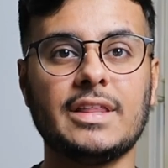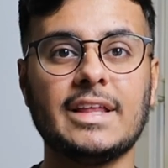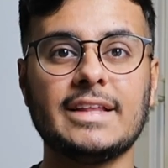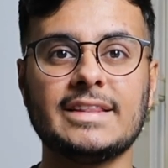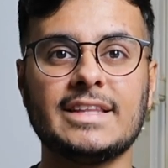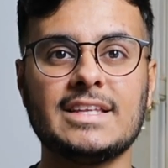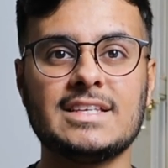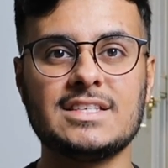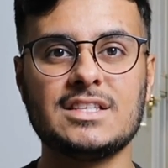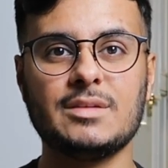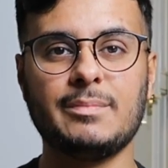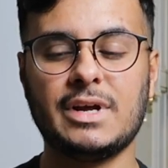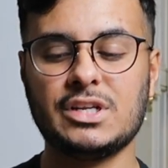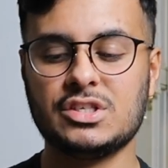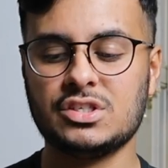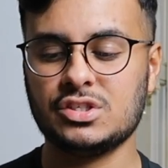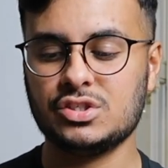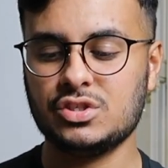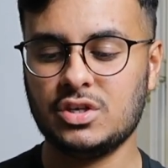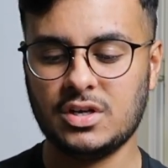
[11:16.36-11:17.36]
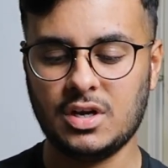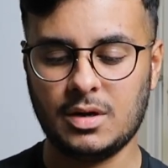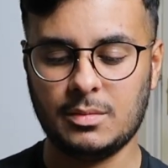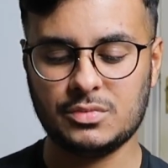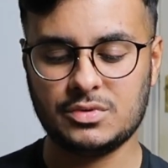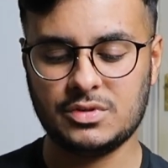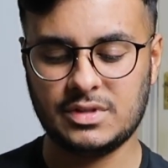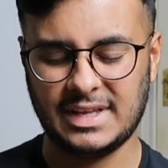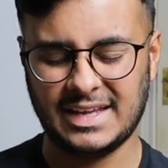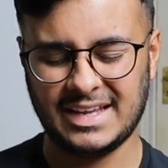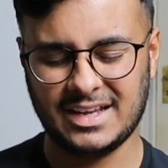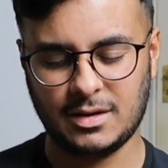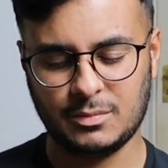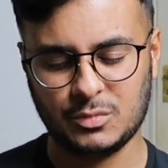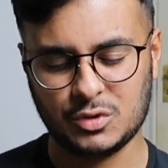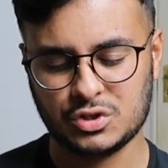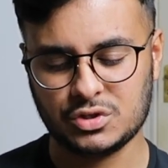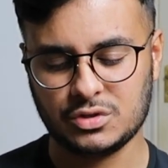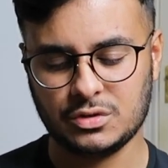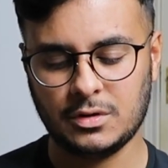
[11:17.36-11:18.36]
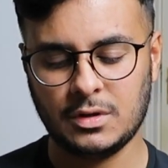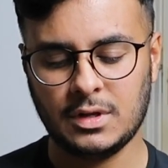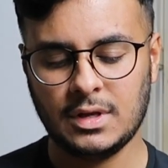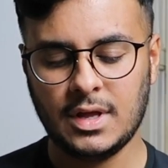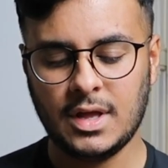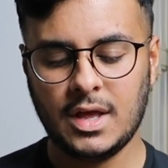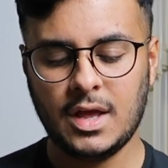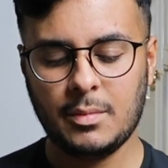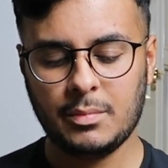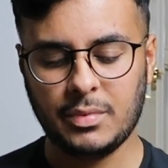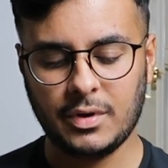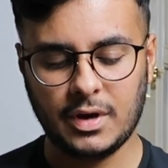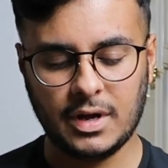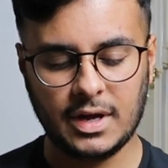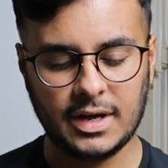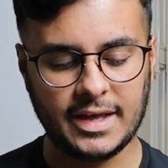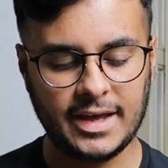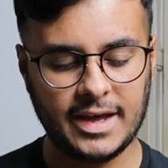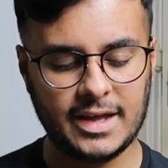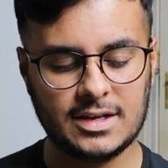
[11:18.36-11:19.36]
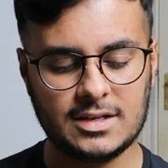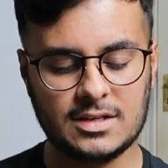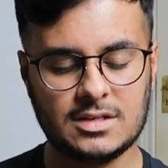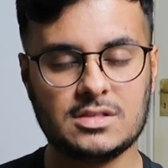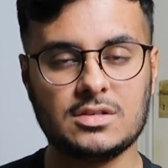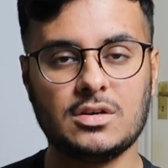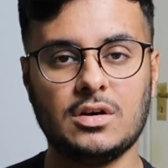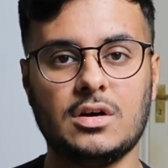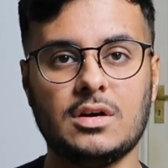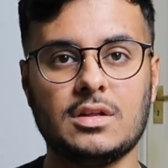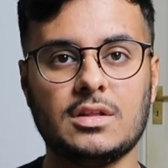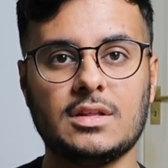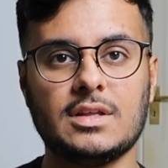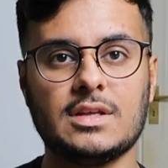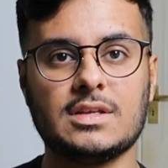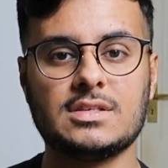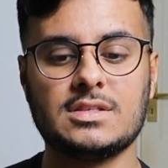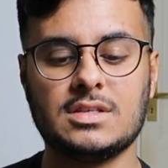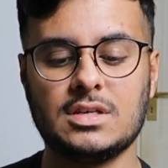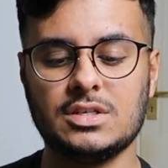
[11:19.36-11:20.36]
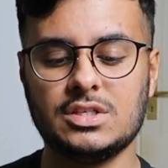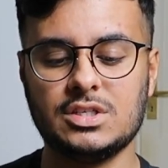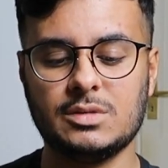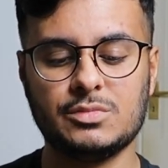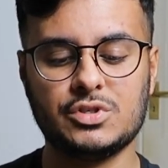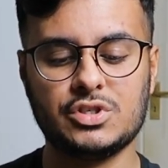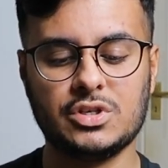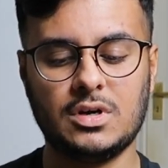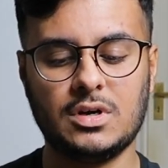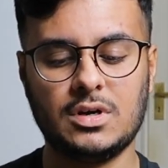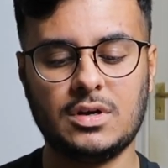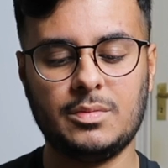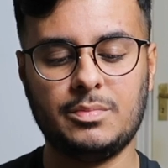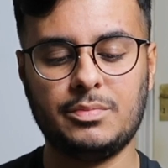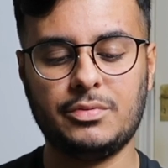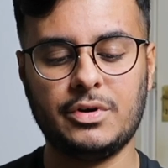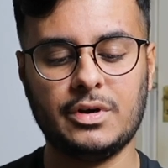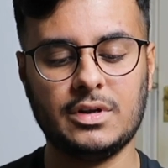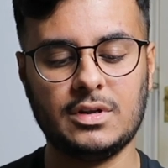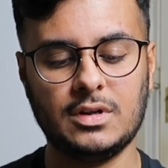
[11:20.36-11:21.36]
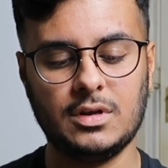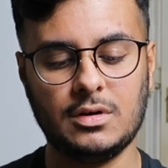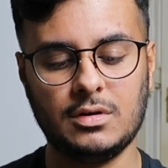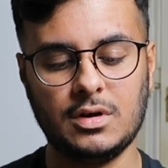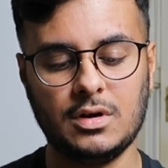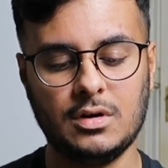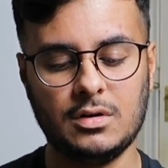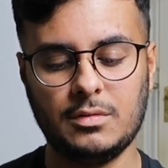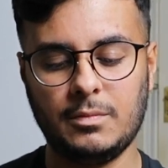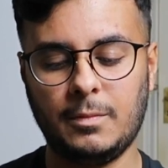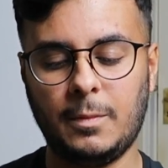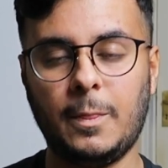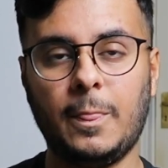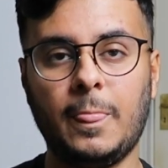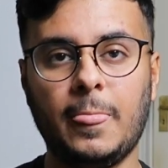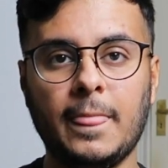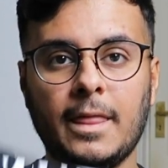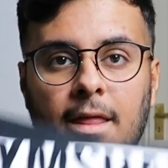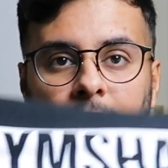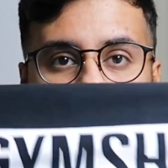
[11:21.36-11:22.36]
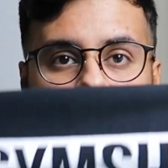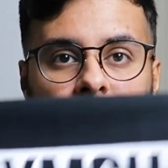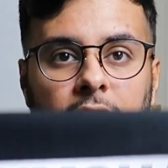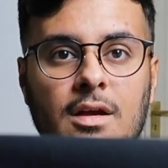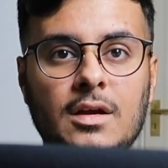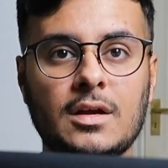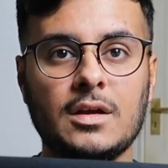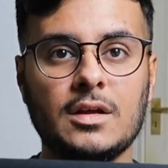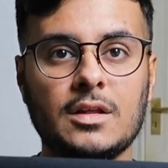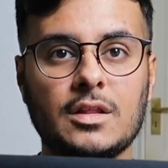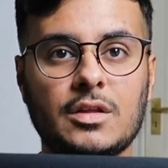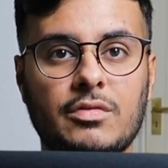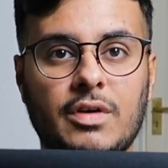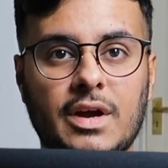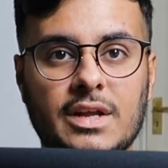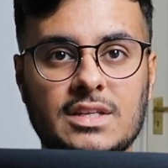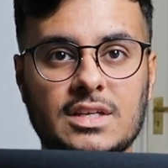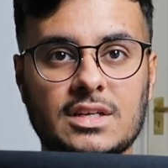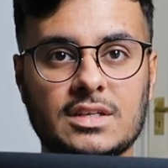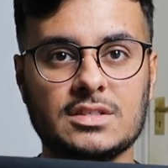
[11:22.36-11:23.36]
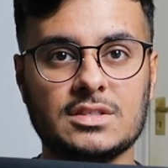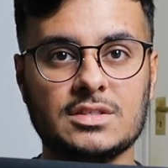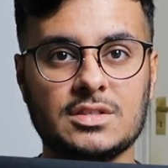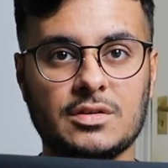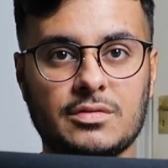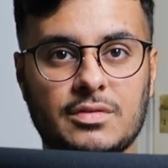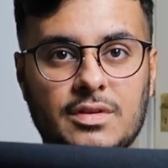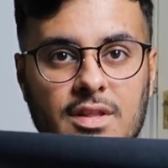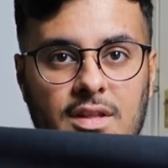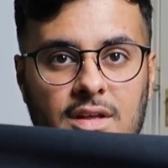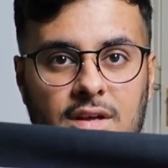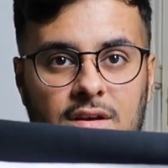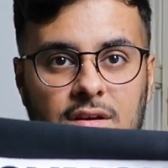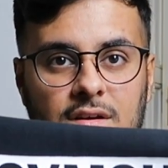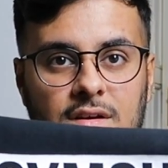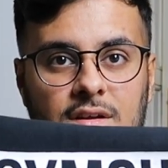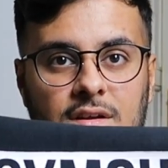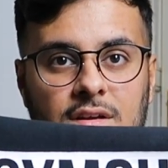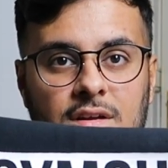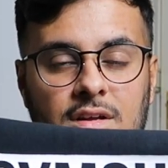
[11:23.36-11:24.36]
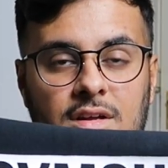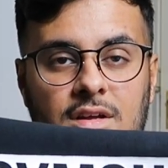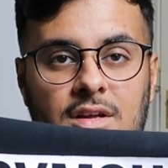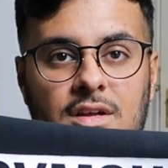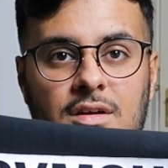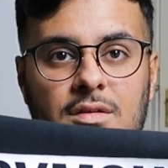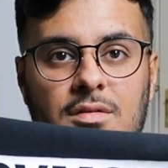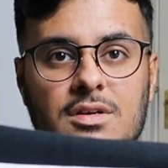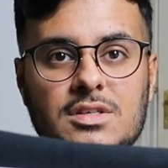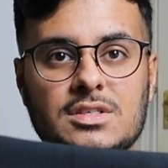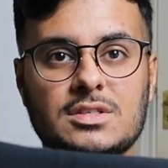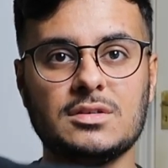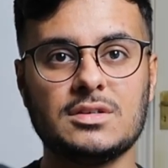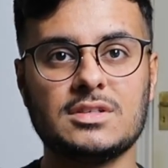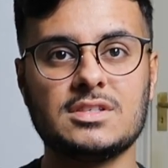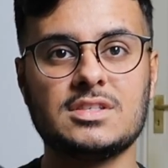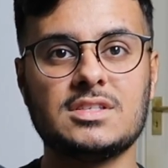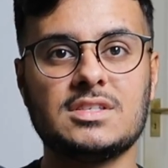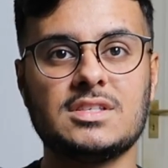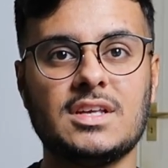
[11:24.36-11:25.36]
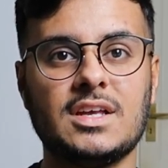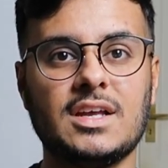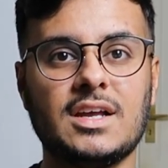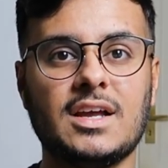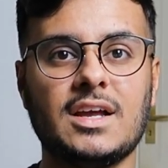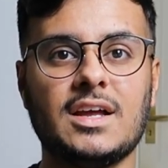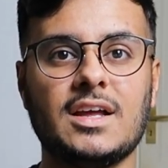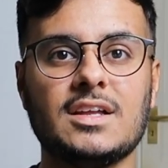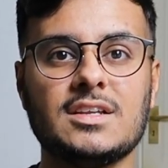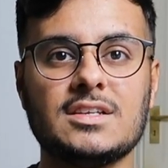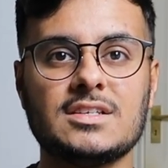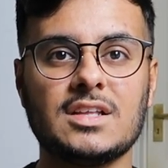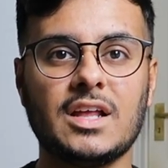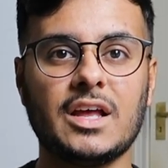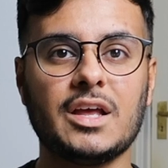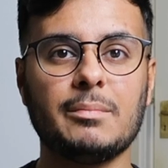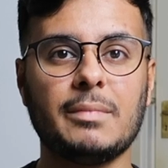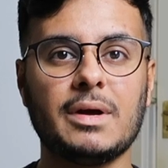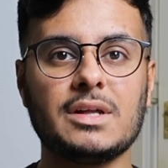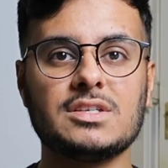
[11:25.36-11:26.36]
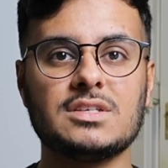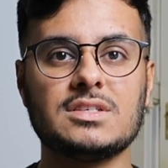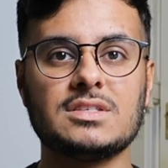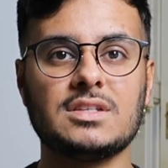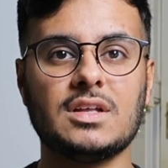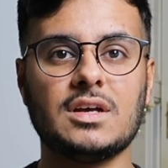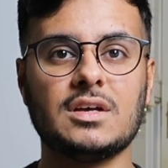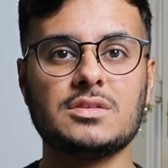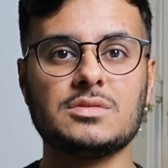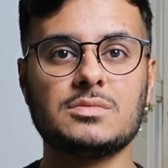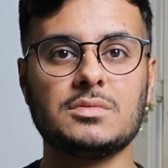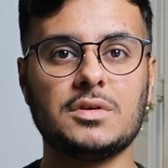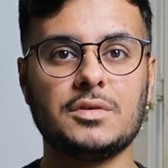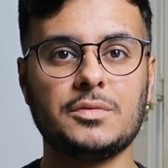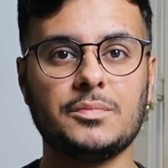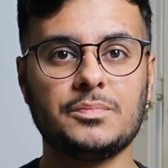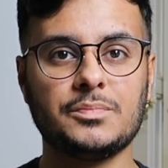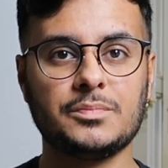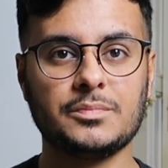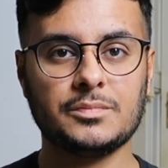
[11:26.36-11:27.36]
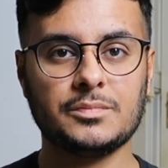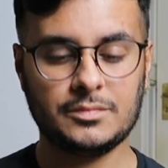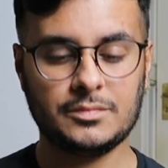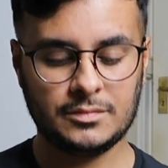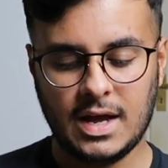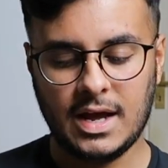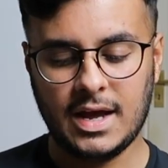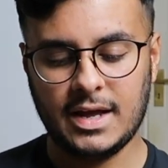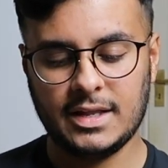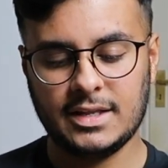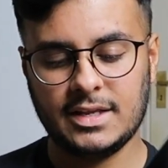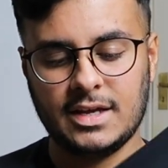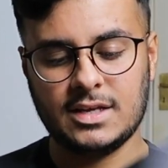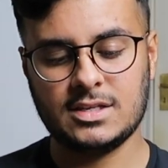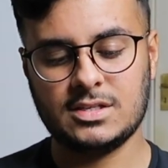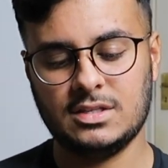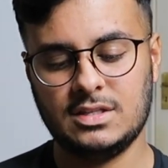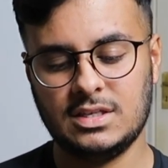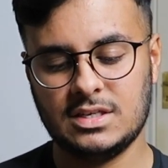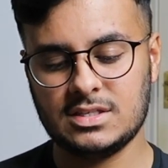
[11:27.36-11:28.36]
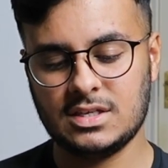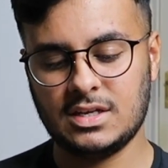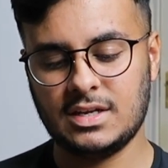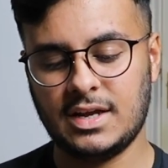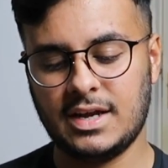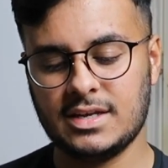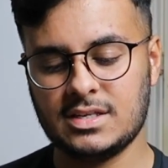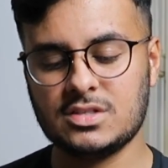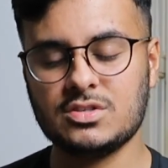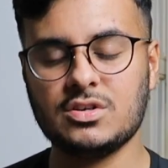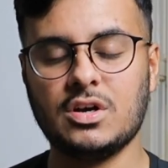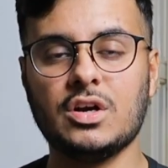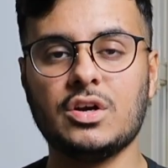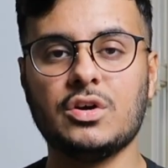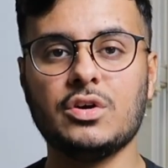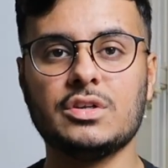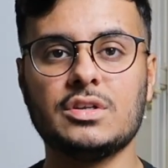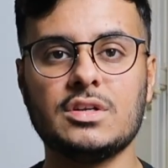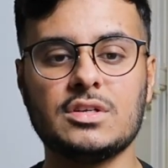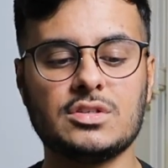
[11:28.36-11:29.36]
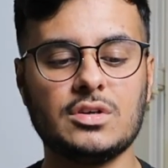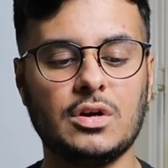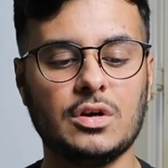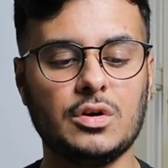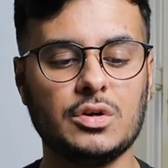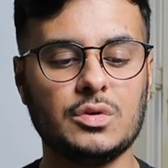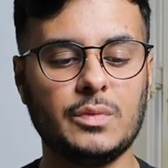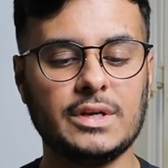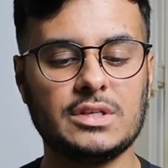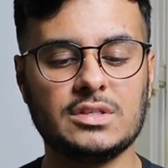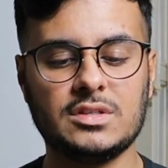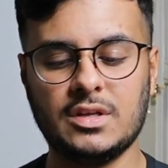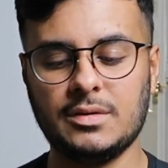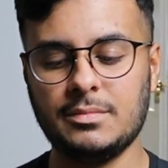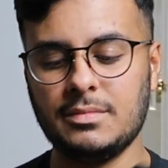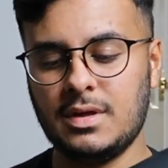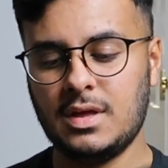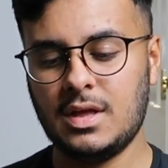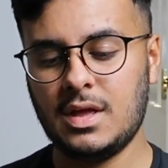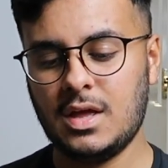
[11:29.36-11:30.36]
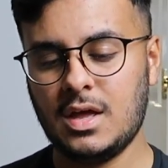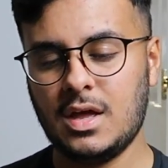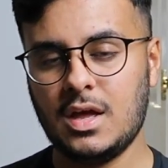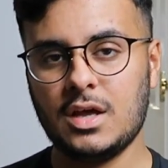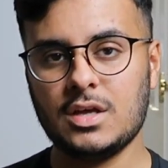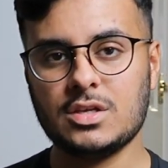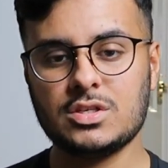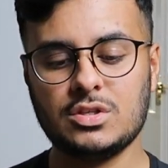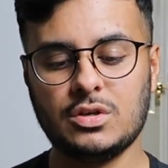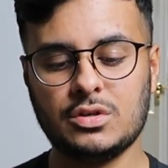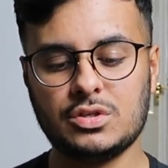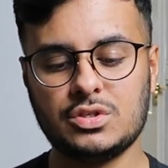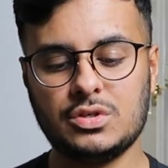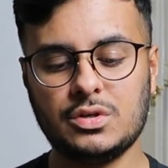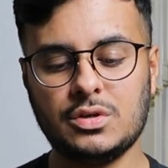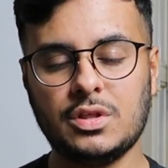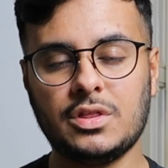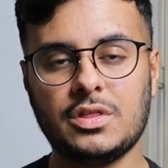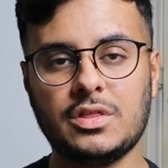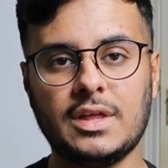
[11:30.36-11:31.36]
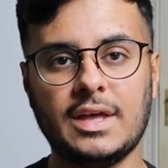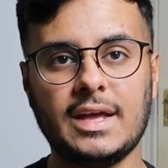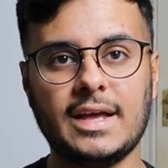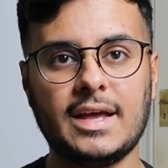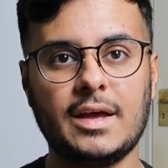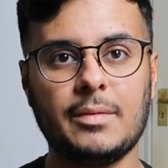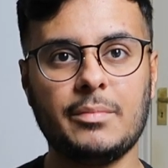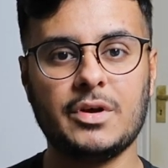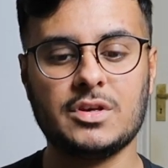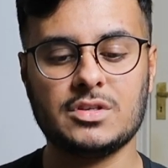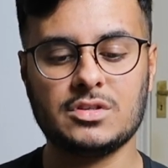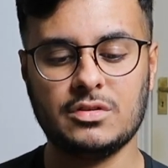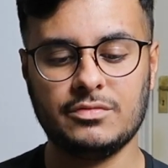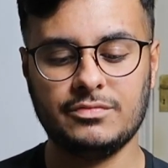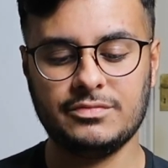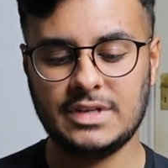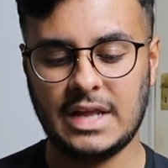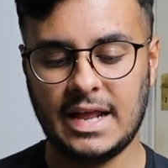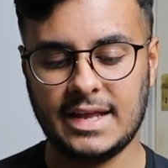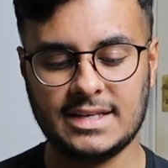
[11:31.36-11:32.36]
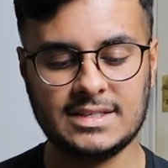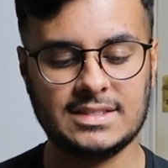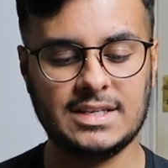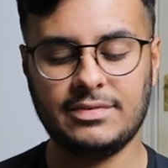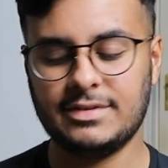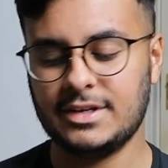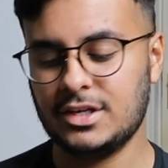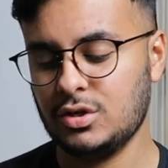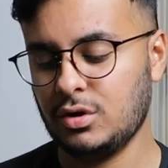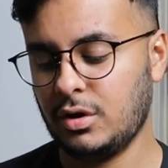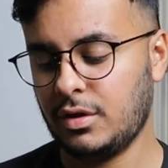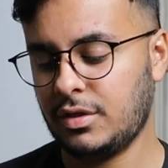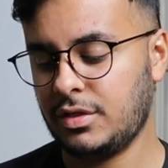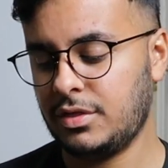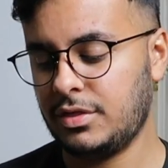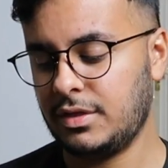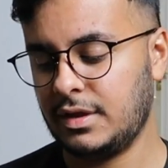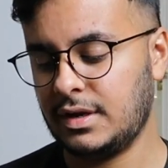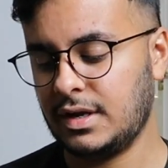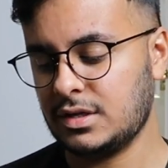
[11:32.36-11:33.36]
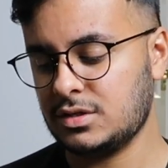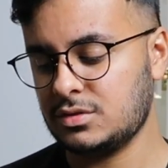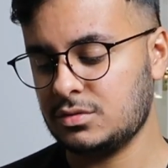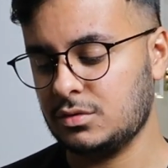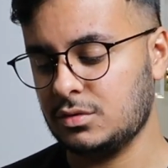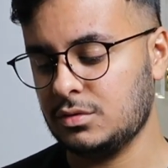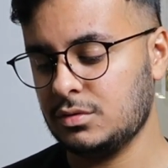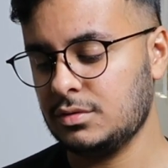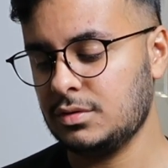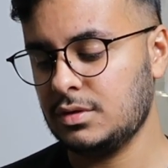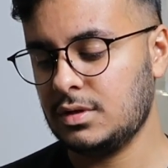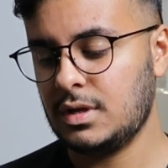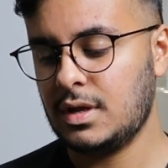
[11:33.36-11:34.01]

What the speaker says: I think this is the matching jogger, I'm not sure. But again, it's got this GYMSHARK print logo and the writing over there, which looks sick, and just how it matches that as well. And yeah, so these are nice. It's got a good weight to them. It's not too thick, but it's definitely not thin at all.